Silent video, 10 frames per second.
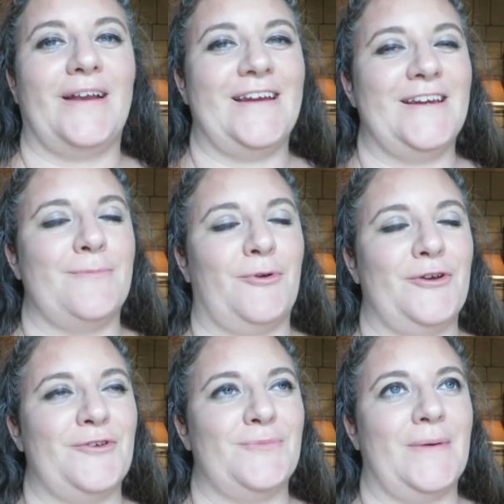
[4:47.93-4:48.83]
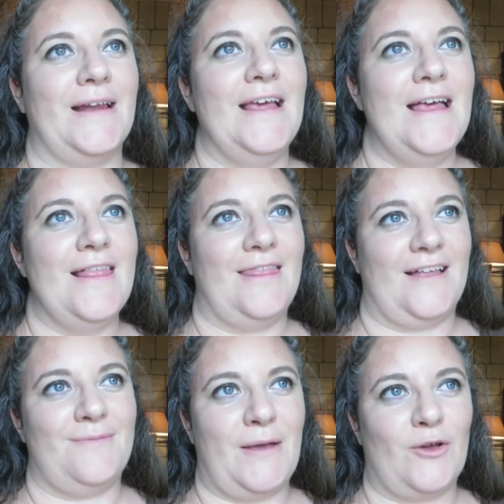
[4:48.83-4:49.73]
what I need to produce, but
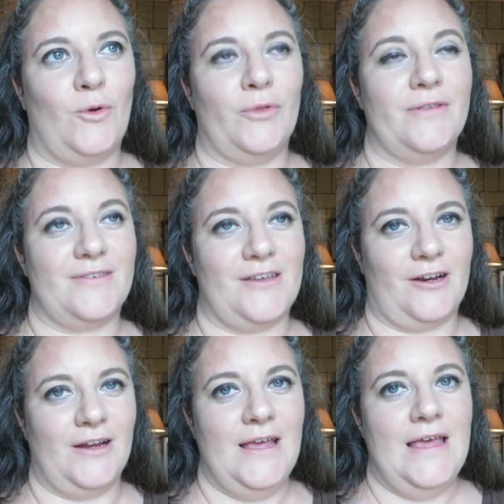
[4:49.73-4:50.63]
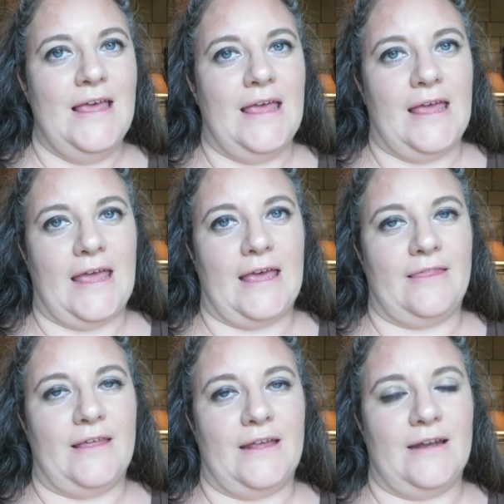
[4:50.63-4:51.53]
that's my goal this year.
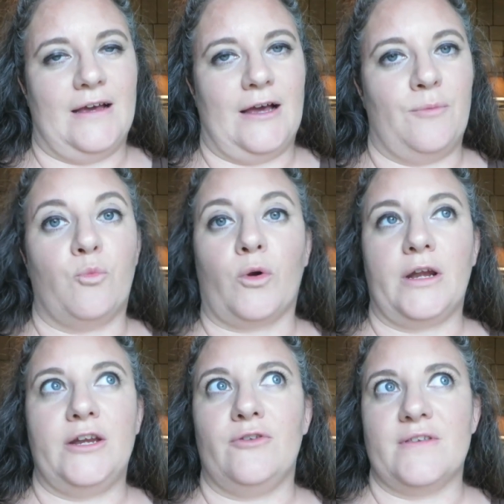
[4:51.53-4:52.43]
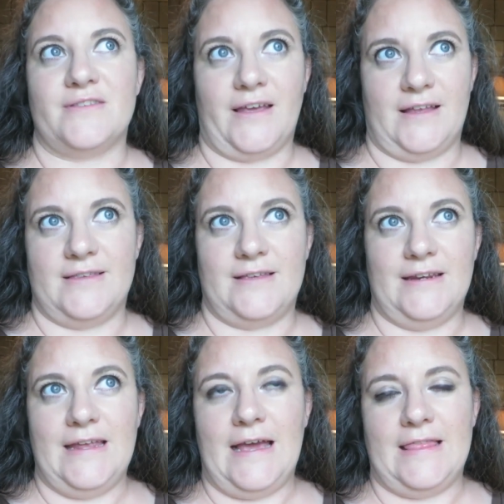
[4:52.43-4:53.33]
And then um, we're going to do the second
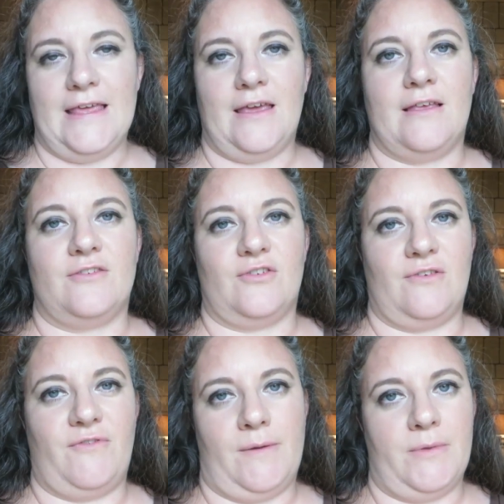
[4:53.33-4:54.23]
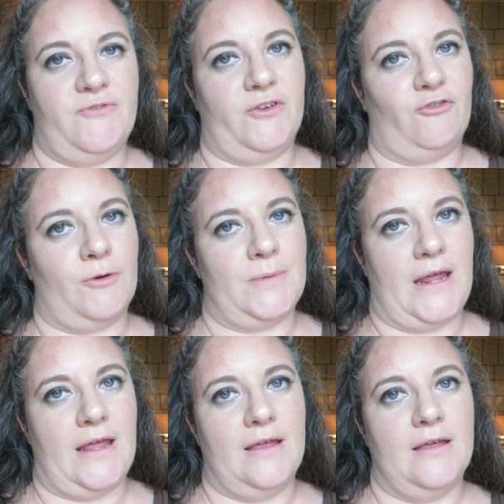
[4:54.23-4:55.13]
Sunday, I think, as just a family field trip
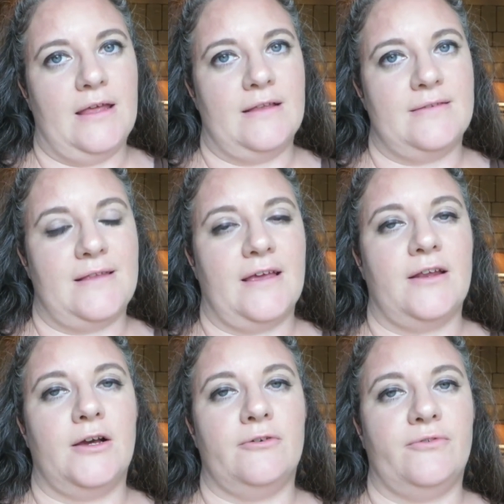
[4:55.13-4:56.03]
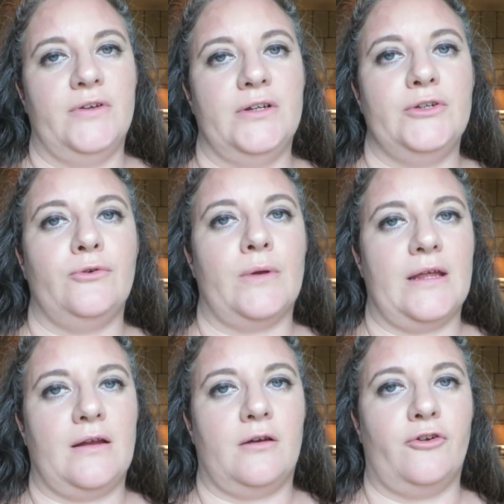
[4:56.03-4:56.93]
day instead of doing
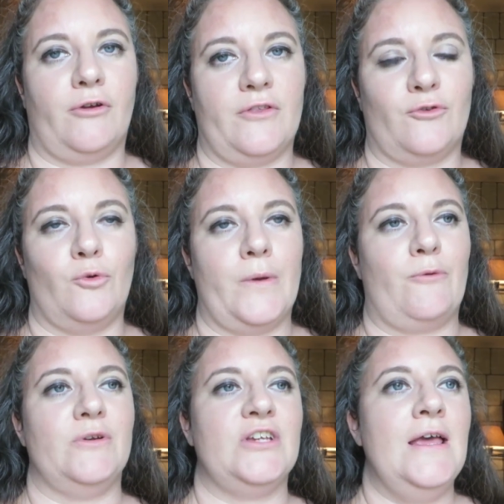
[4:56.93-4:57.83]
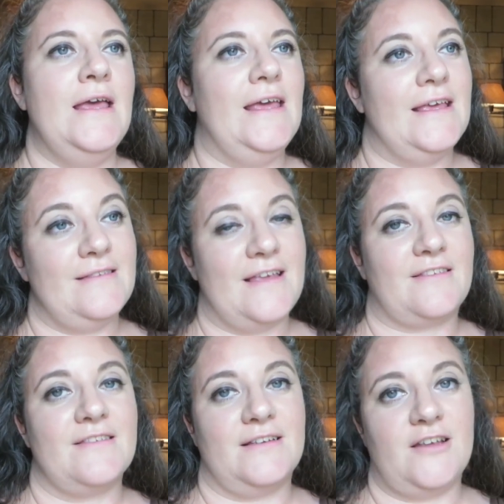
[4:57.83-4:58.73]
it during the school week, which is
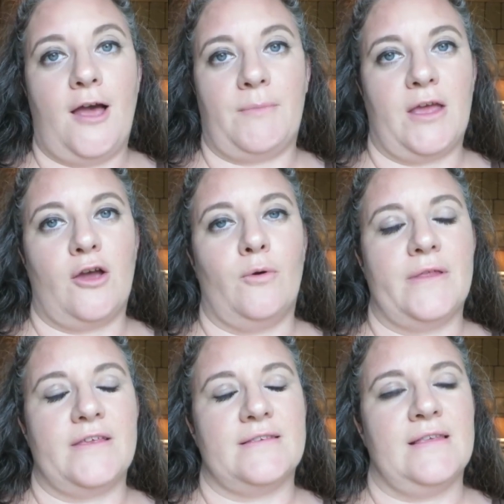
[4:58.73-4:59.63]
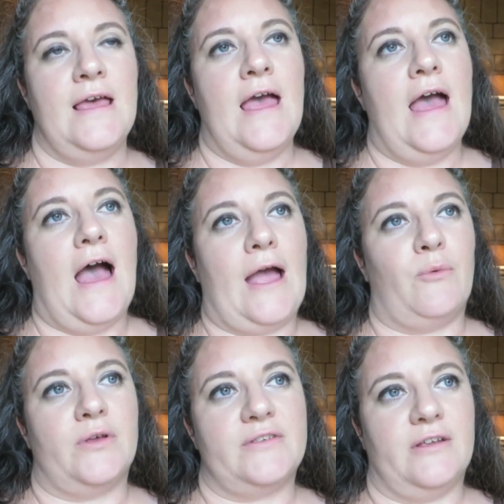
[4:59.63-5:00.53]
nice because then Tom can go with us. I
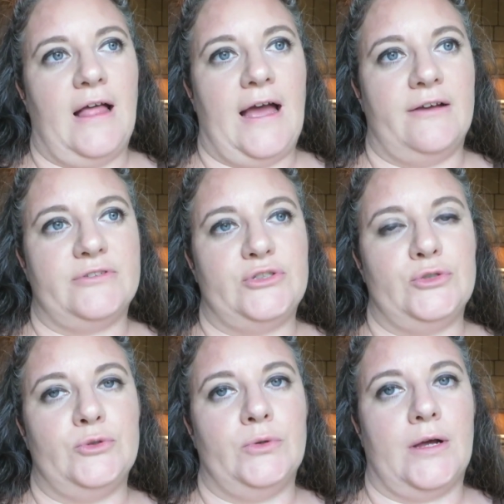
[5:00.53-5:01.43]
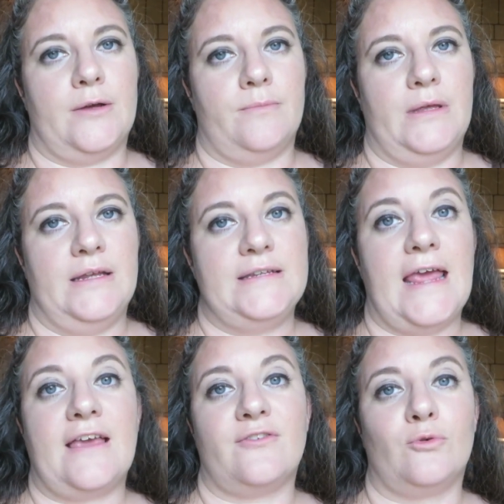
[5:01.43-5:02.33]
will still have to um,
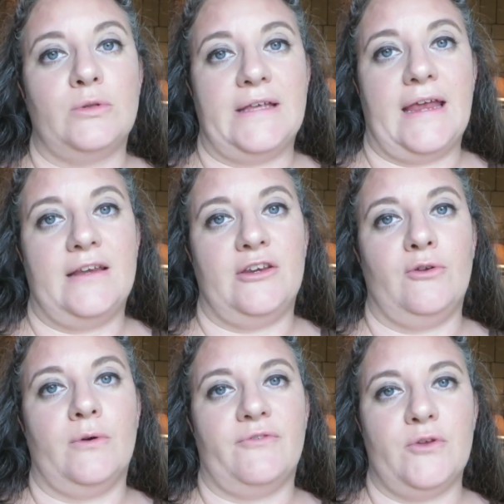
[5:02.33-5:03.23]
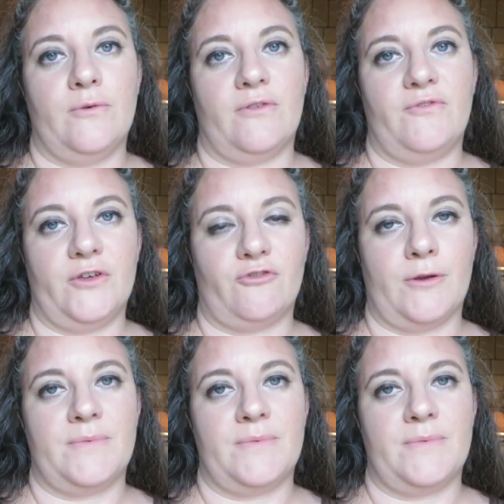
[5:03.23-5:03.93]
take a school day to do a few of the field